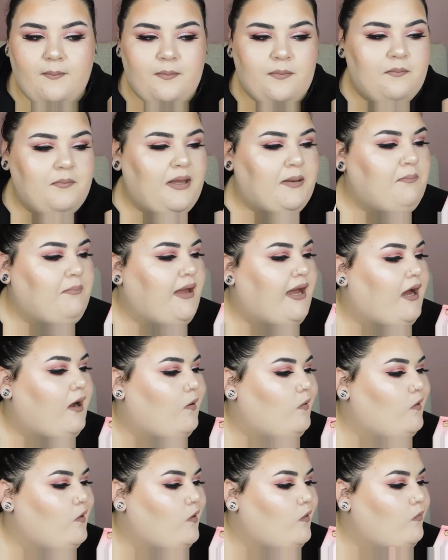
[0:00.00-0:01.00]
my
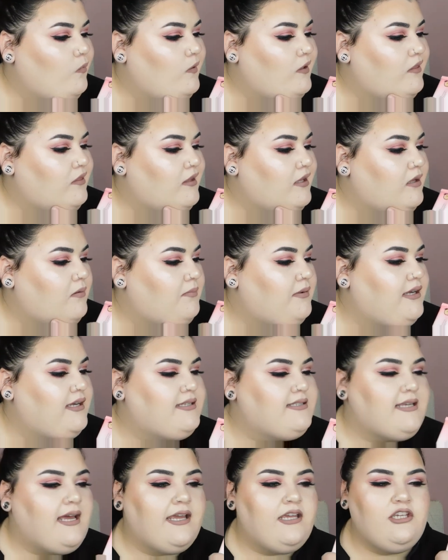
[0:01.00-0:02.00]
powder with it
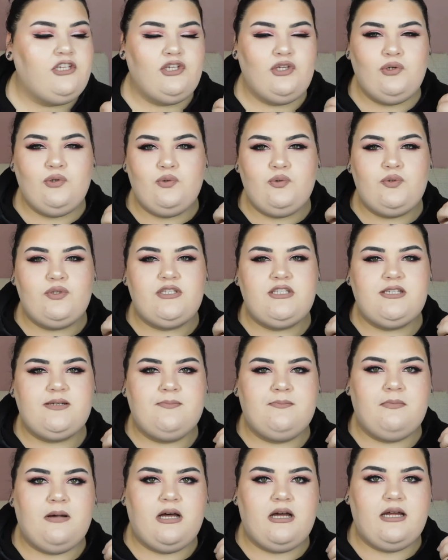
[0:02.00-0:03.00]
because I used
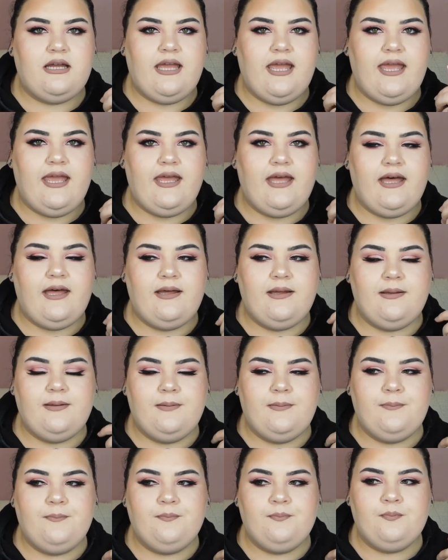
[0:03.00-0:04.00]
my
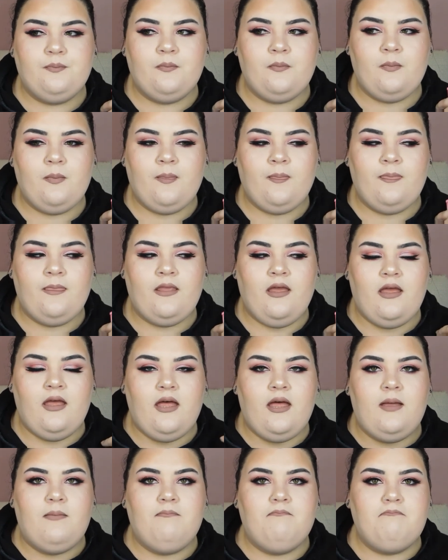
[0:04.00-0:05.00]
um,
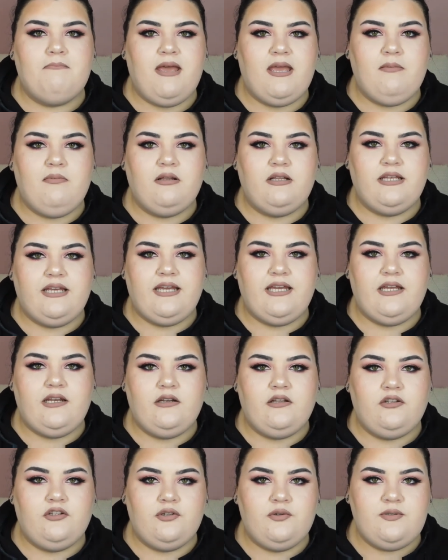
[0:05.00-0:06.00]

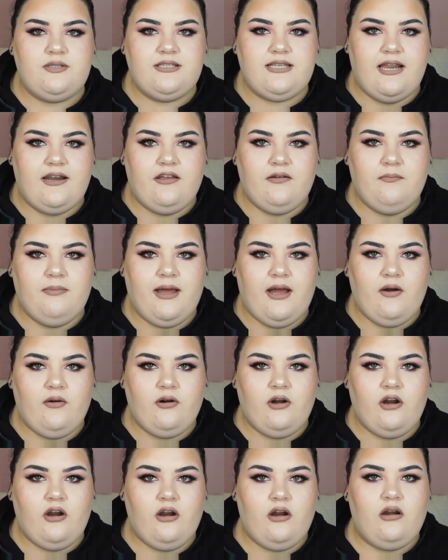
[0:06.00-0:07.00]
Maybelline loose setting
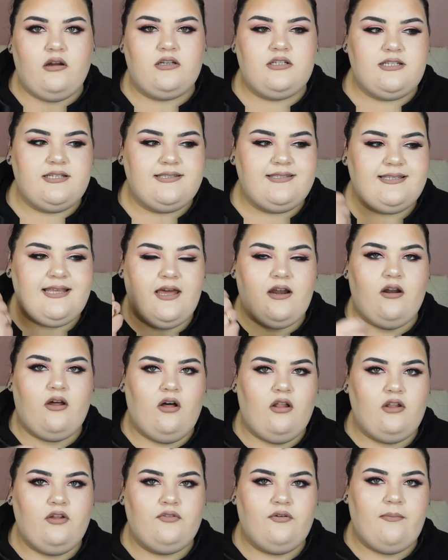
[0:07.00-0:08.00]
powder to set
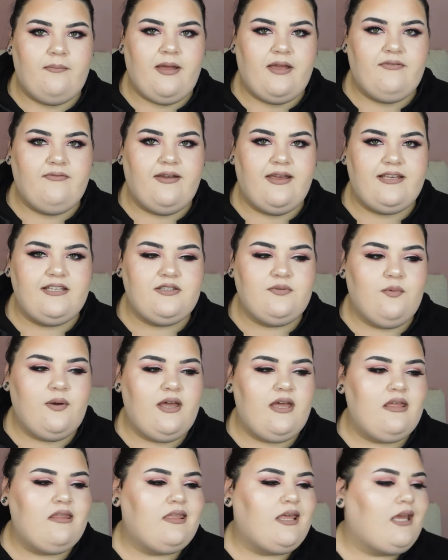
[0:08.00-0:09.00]
all over my face
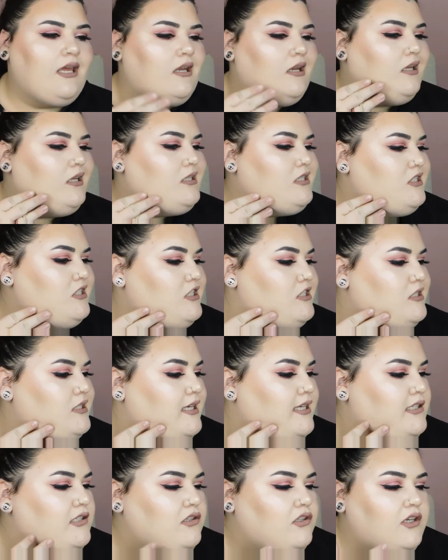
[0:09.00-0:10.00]
with and it's just
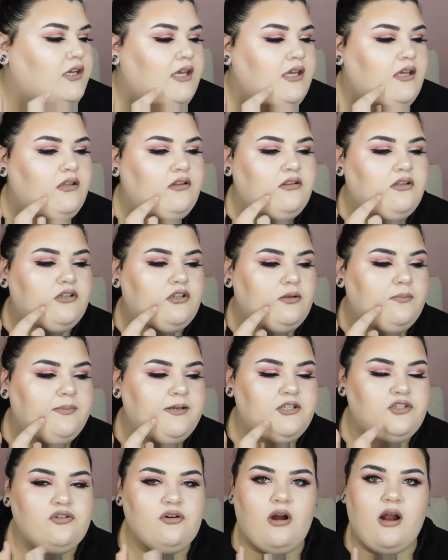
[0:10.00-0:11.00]
it's looking a little
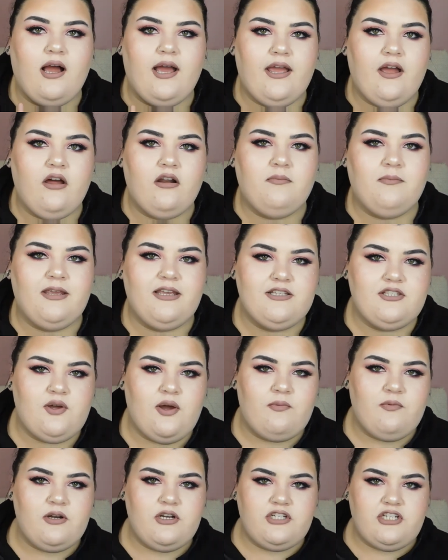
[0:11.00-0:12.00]
bit dry on me so I
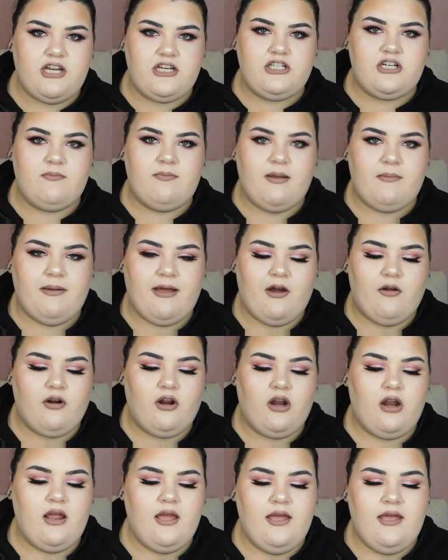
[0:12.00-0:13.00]
want to change up my
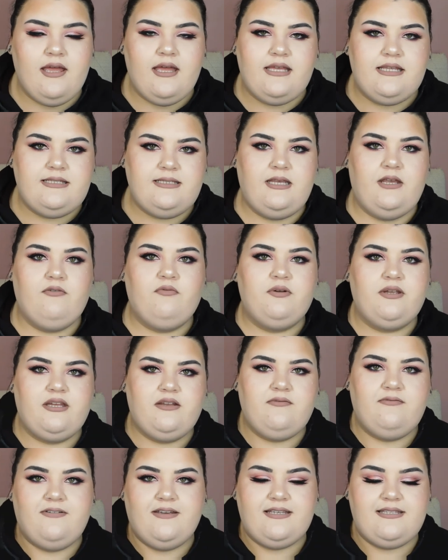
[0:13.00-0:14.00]
powder see if we can
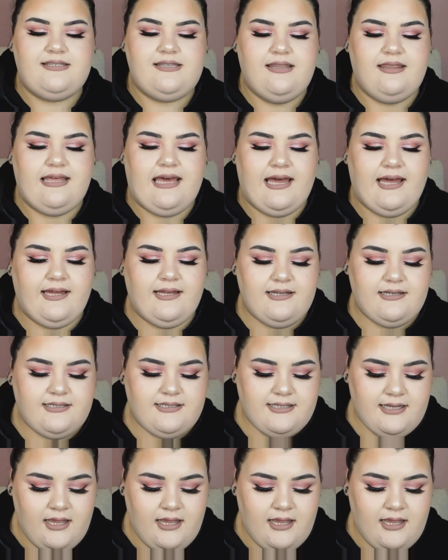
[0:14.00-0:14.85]
fix that